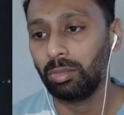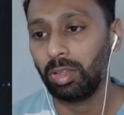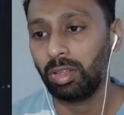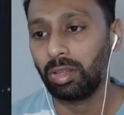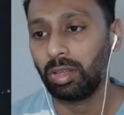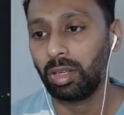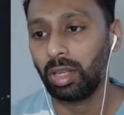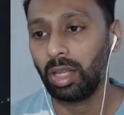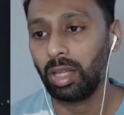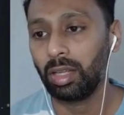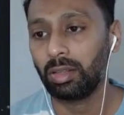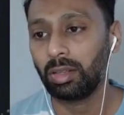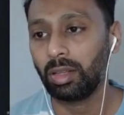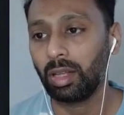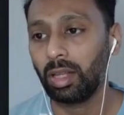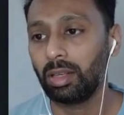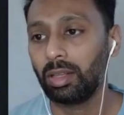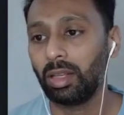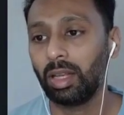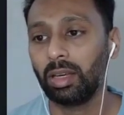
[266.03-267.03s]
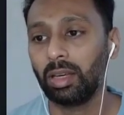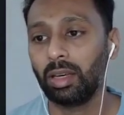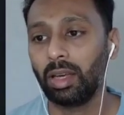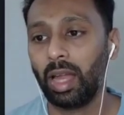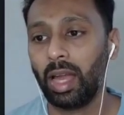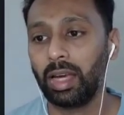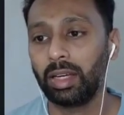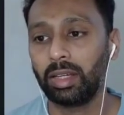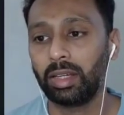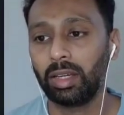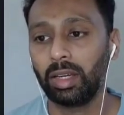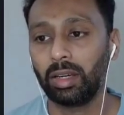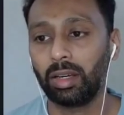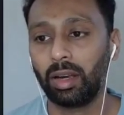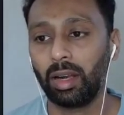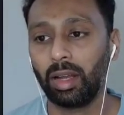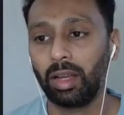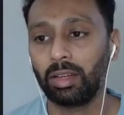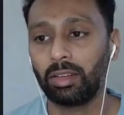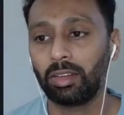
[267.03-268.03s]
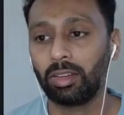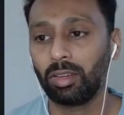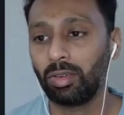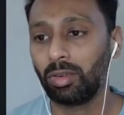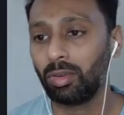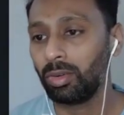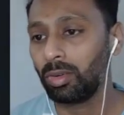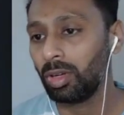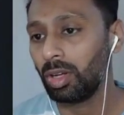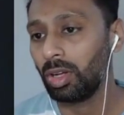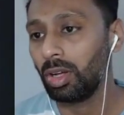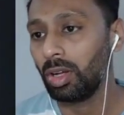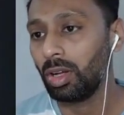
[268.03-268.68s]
mistakes and then edit it, right? So